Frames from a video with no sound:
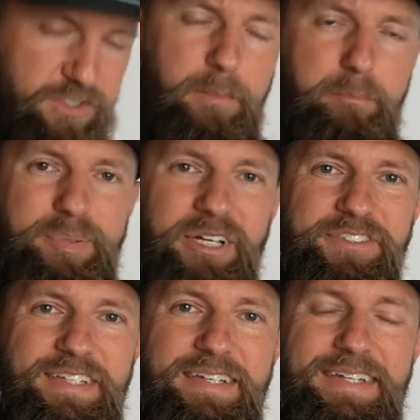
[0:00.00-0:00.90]
some
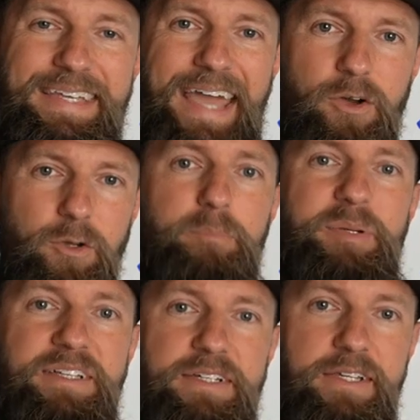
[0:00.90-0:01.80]
built-in
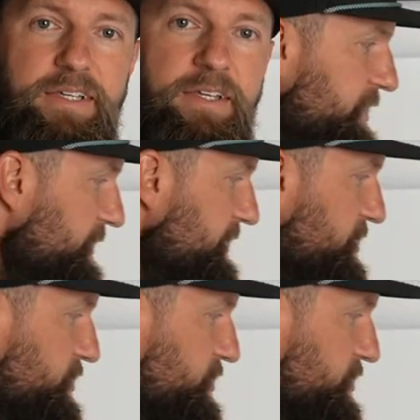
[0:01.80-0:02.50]
accountability to this